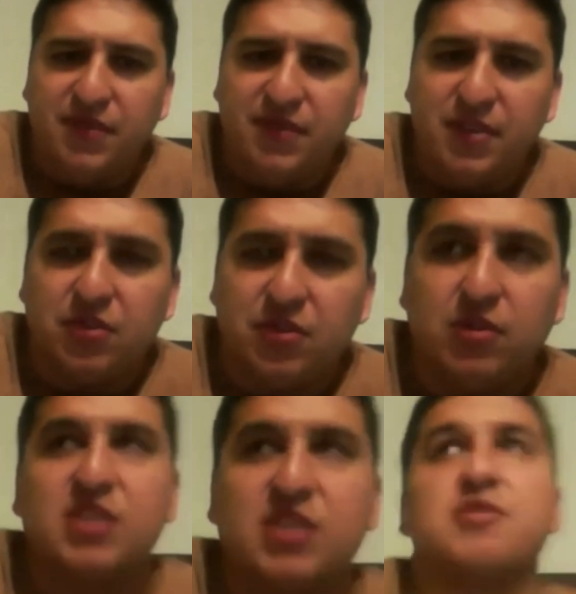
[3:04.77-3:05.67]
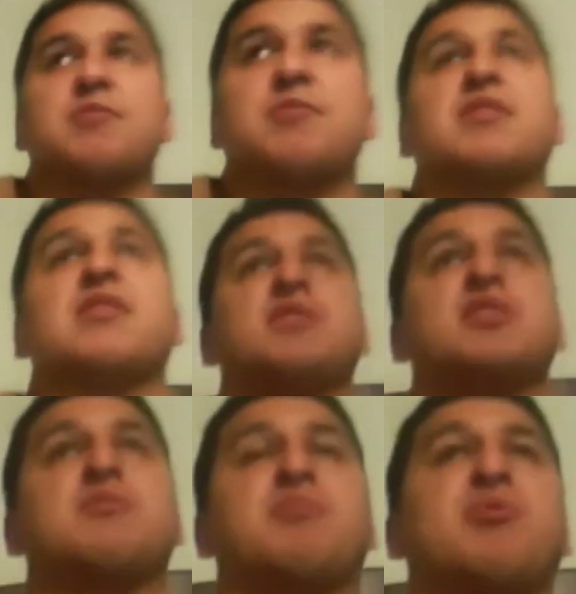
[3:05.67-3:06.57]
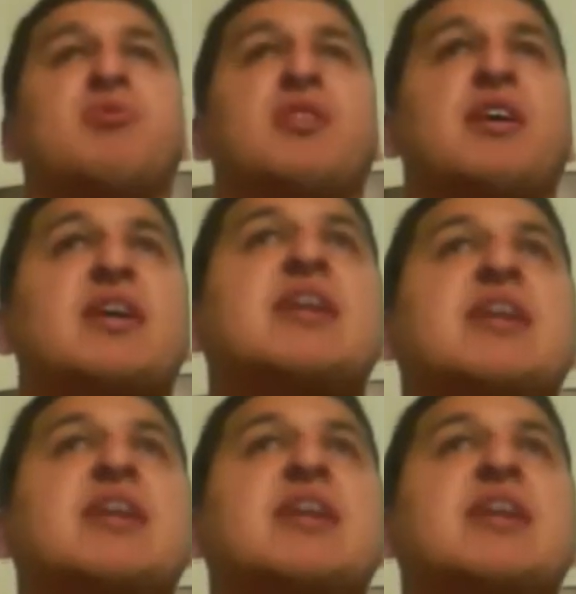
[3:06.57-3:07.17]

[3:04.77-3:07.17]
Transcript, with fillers: The story that she used to be in love with this boy,